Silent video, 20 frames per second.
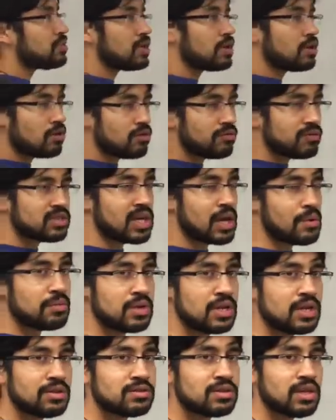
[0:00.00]
think of as
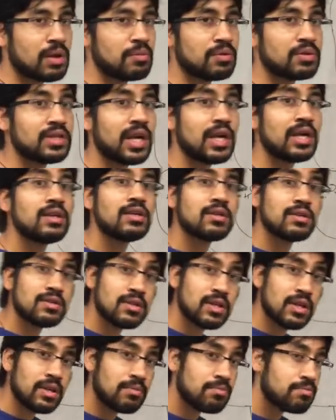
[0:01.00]
happening
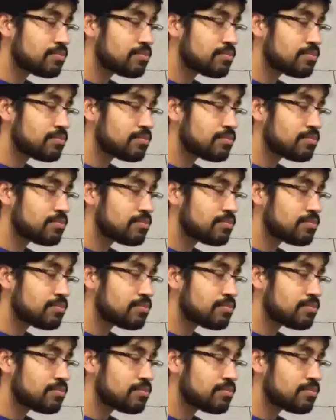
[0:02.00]
simultaneously,